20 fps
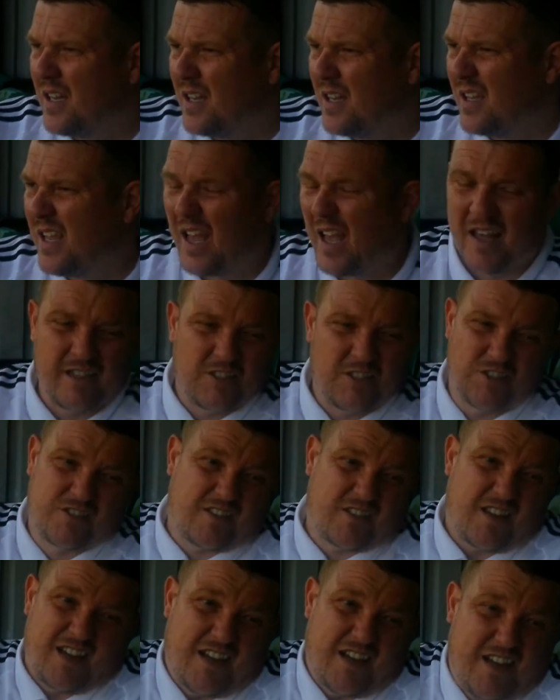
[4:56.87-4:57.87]
yeah, just
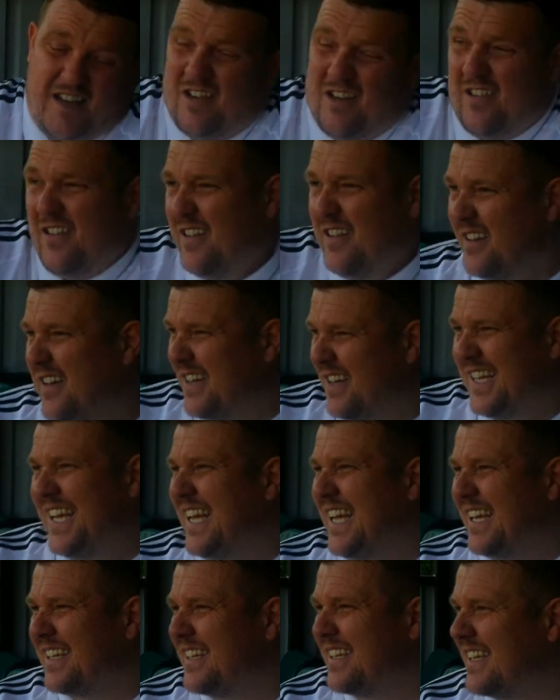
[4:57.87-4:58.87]

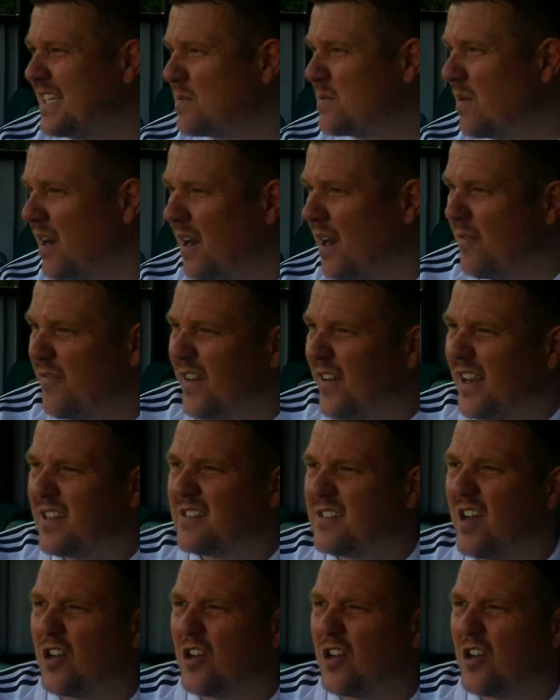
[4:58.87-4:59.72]
it's one of the things.